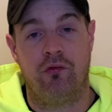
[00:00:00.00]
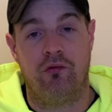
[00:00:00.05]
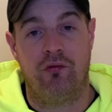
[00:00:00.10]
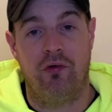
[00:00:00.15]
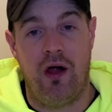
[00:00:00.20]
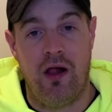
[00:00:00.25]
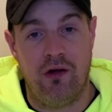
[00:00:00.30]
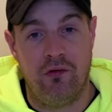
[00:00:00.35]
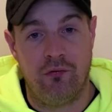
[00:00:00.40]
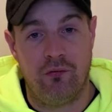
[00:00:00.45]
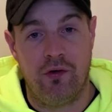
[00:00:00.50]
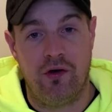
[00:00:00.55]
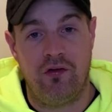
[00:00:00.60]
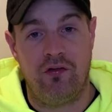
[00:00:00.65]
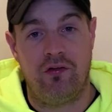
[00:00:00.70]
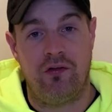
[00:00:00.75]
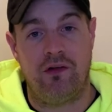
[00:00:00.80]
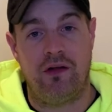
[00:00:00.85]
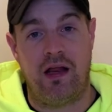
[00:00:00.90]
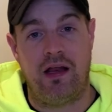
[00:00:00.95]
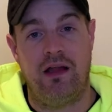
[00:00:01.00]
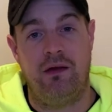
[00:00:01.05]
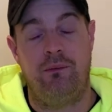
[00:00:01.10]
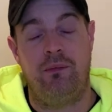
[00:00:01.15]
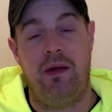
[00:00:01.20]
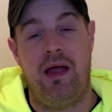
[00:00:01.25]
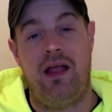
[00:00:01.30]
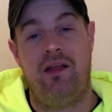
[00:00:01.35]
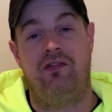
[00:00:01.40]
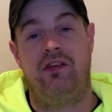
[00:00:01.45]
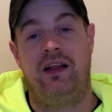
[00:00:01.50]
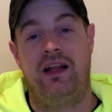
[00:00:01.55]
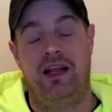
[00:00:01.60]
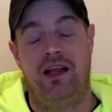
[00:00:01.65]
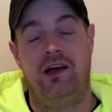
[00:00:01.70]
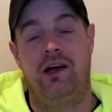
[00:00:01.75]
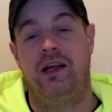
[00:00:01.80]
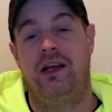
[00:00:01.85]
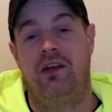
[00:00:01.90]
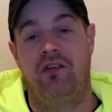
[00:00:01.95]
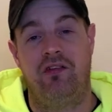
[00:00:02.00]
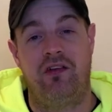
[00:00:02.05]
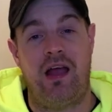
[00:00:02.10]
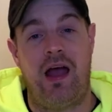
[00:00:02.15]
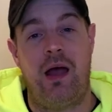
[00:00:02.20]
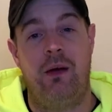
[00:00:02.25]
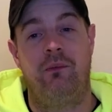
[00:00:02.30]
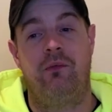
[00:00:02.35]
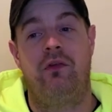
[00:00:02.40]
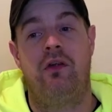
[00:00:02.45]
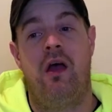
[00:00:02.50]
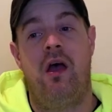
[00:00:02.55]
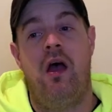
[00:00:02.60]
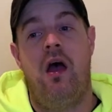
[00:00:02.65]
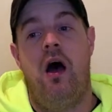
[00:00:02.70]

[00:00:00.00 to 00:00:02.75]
involved with that he basically kind of scammed.